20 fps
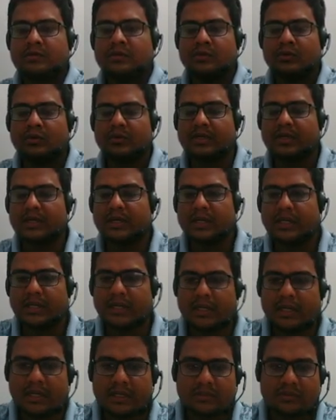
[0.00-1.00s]
Okay,
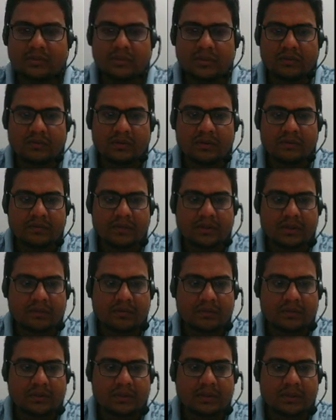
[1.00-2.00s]
actually what we can
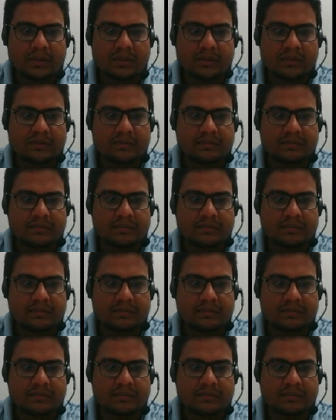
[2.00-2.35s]
do here,